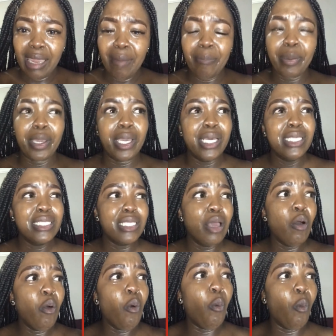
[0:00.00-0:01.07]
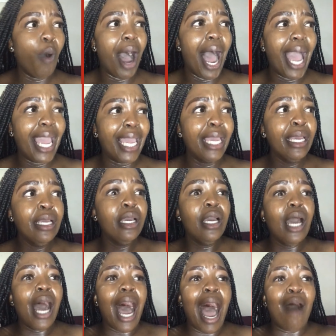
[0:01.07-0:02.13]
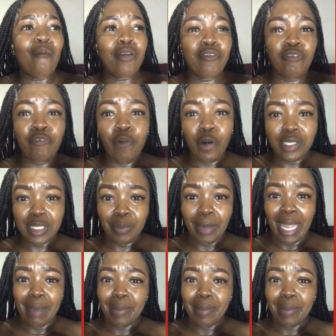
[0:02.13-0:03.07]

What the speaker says: Because why are we forced by